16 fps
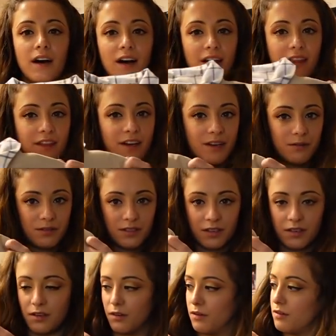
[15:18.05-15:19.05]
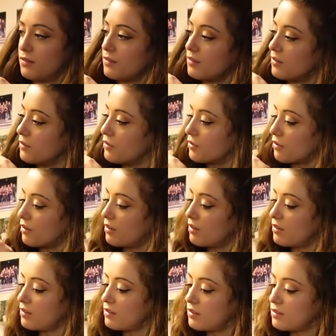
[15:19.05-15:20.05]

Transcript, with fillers: I thought it was cute, neutral.